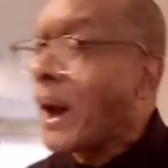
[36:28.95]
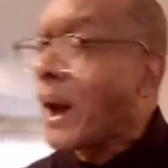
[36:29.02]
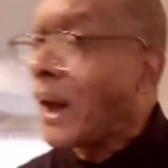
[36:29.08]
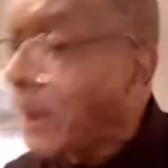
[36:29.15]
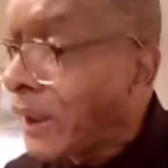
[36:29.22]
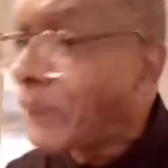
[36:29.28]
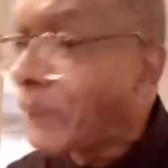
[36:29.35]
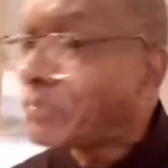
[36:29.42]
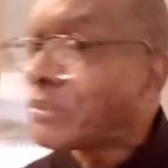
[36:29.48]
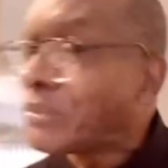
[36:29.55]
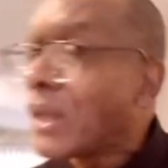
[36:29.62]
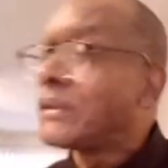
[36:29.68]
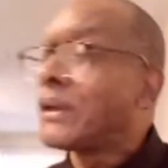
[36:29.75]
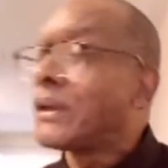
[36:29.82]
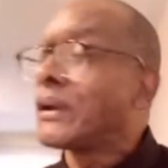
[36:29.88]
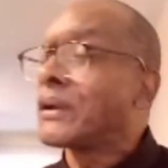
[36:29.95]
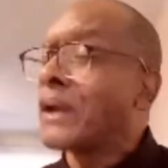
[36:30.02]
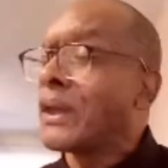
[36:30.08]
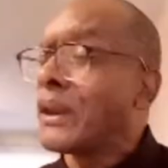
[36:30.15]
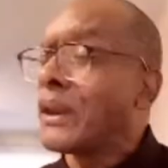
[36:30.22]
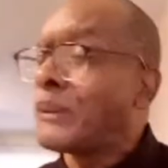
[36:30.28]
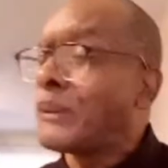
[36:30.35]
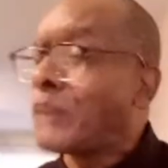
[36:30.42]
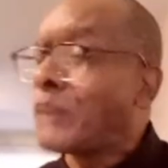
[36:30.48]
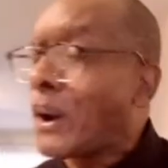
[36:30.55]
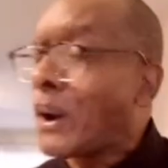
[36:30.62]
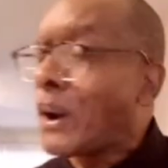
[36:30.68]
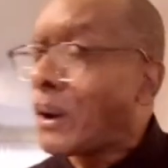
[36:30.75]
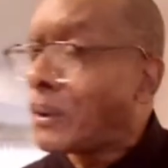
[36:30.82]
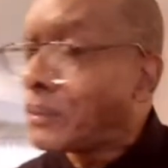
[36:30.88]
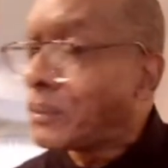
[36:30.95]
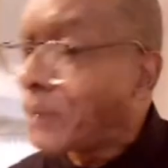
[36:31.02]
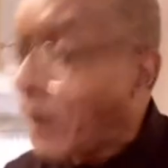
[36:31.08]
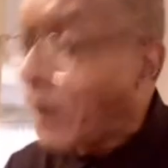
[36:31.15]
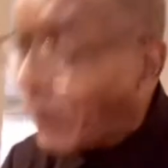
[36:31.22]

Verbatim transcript: him, to get them on home.